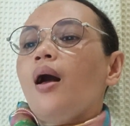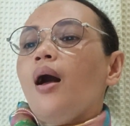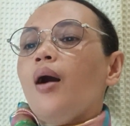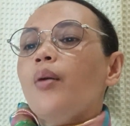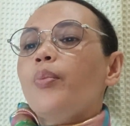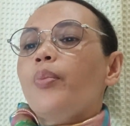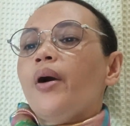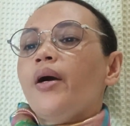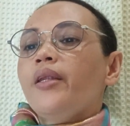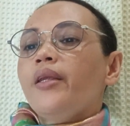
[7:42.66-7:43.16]

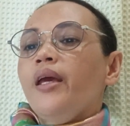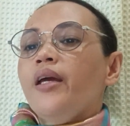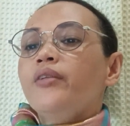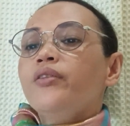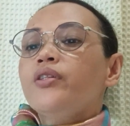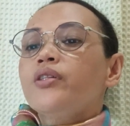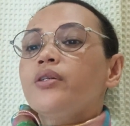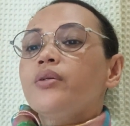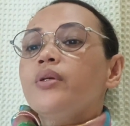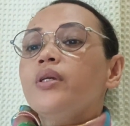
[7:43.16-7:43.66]
upon
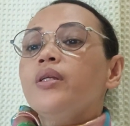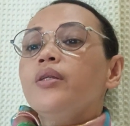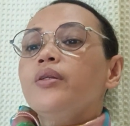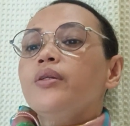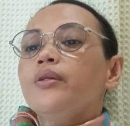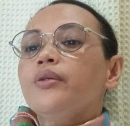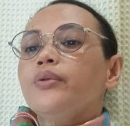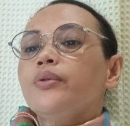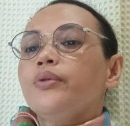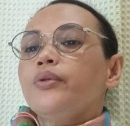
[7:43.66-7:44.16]
entering
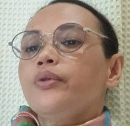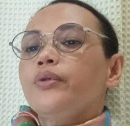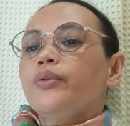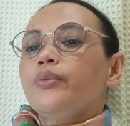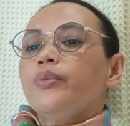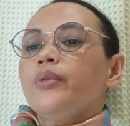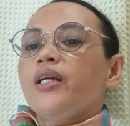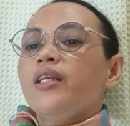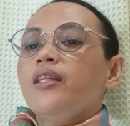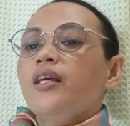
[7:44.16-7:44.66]
the
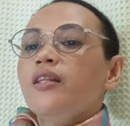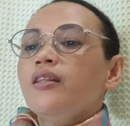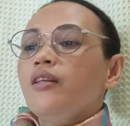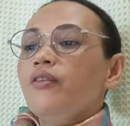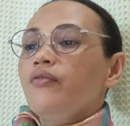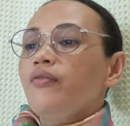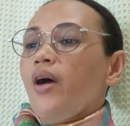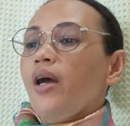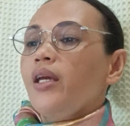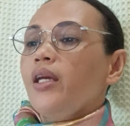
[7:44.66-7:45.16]
room,
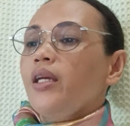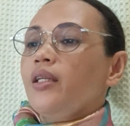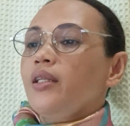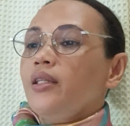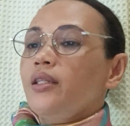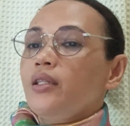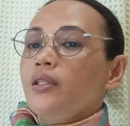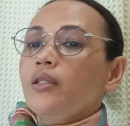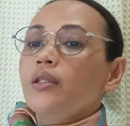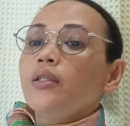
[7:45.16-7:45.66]
identifying